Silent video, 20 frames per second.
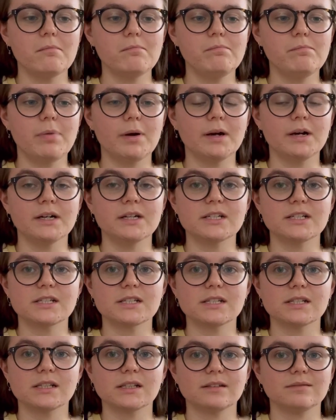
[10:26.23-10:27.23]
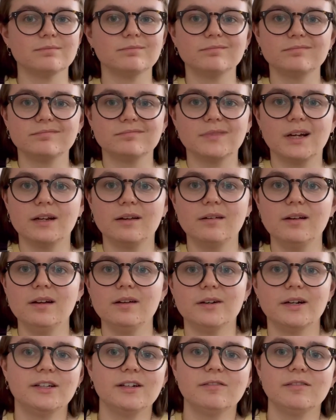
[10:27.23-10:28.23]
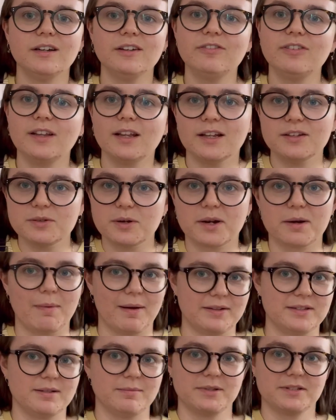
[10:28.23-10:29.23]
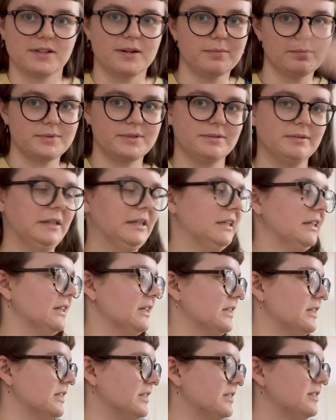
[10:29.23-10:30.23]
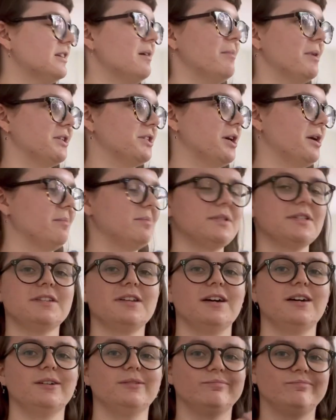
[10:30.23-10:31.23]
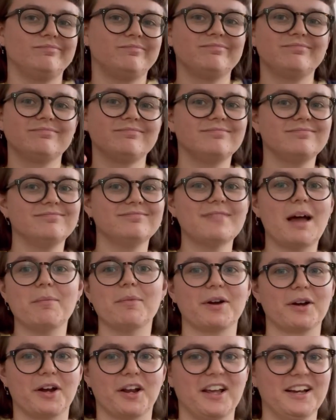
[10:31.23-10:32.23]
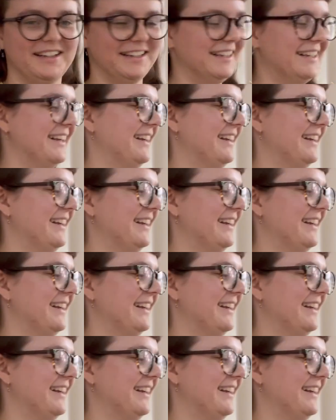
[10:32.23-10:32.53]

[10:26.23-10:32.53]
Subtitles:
But I don't know, I don't really feel like talking about summer tops, so I'm not gonna.